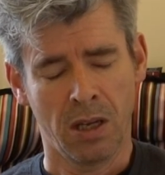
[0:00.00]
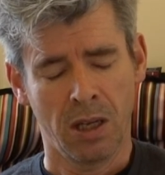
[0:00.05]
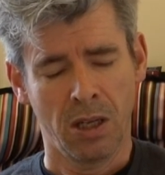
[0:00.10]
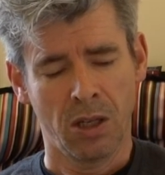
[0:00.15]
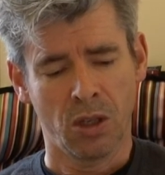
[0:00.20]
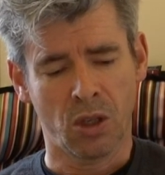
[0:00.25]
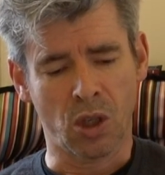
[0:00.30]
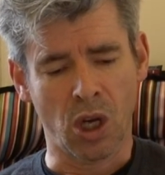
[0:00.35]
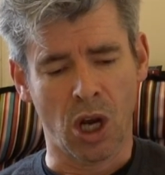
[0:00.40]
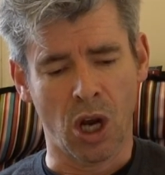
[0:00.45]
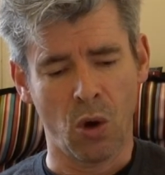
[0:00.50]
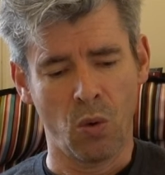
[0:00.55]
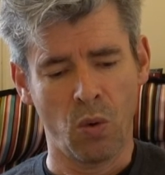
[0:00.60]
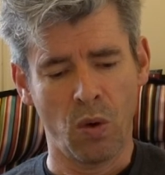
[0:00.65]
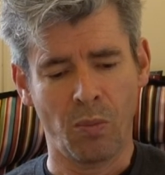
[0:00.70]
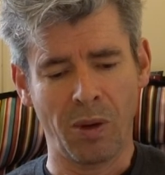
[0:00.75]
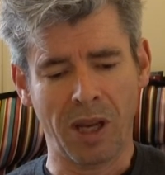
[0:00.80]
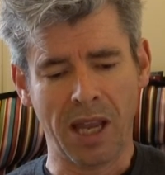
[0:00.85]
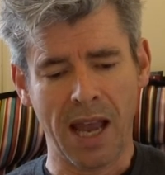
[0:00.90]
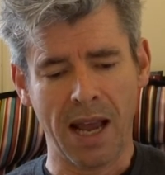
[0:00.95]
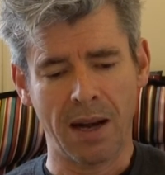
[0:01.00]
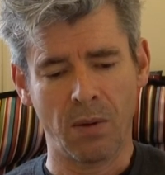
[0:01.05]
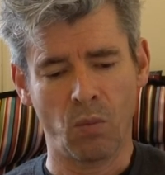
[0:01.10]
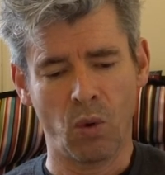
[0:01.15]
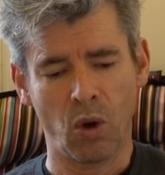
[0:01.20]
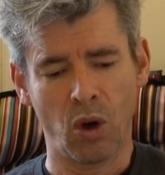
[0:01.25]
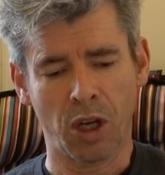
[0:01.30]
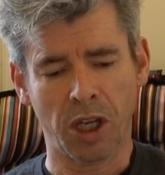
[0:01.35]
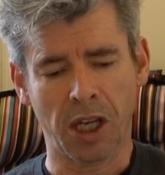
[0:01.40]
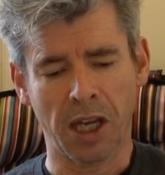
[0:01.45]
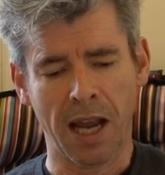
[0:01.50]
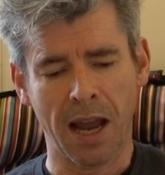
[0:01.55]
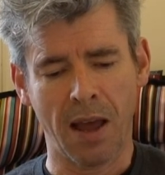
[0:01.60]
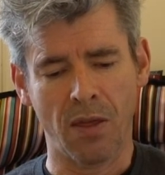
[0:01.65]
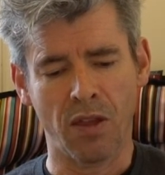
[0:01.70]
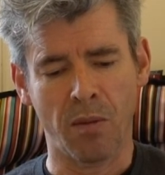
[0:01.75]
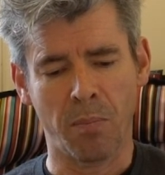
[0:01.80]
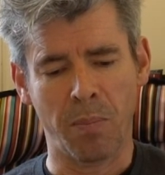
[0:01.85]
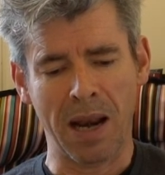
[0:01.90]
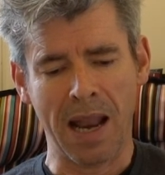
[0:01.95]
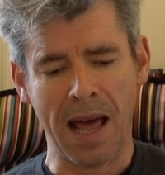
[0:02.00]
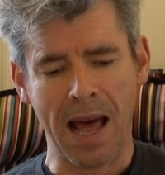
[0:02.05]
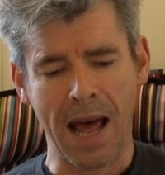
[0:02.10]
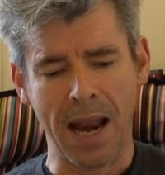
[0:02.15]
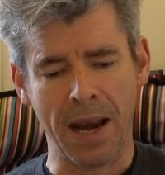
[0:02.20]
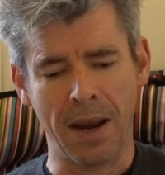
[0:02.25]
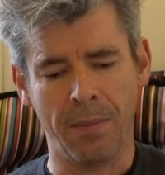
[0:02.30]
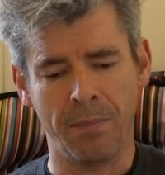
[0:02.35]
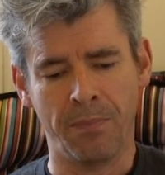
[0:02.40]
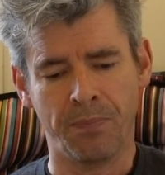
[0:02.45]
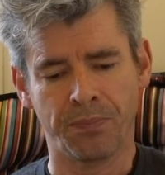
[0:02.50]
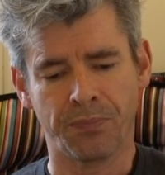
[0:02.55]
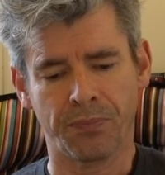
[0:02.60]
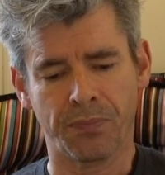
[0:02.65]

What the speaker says: So we began working out the plan.